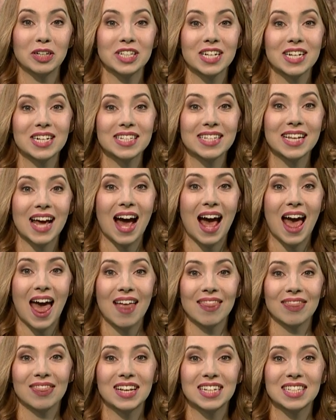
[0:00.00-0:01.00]
Kondzielska
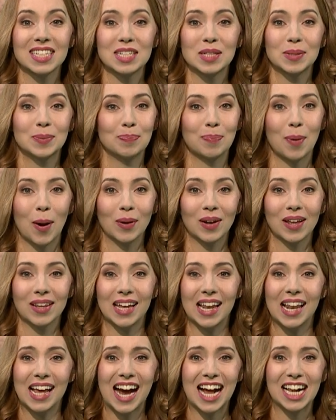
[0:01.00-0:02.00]
and this is Poland
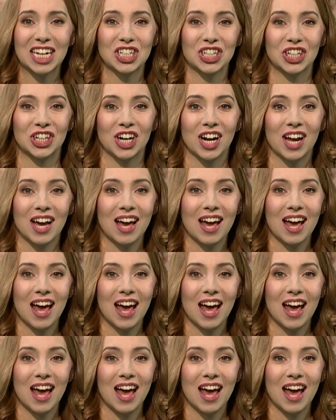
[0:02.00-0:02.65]
Daily Culture.